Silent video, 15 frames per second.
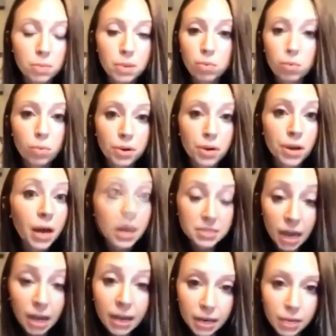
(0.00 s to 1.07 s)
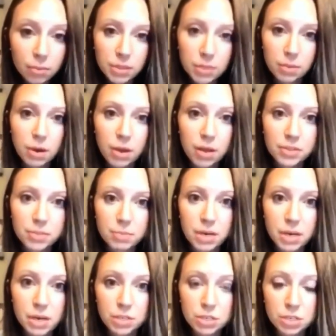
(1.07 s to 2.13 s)
People were not dying when they were on these
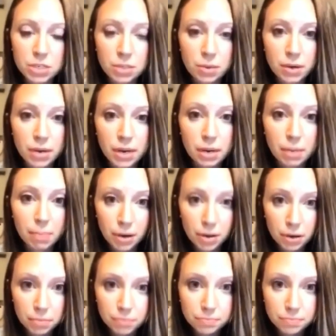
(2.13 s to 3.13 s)
medications. They were getting better.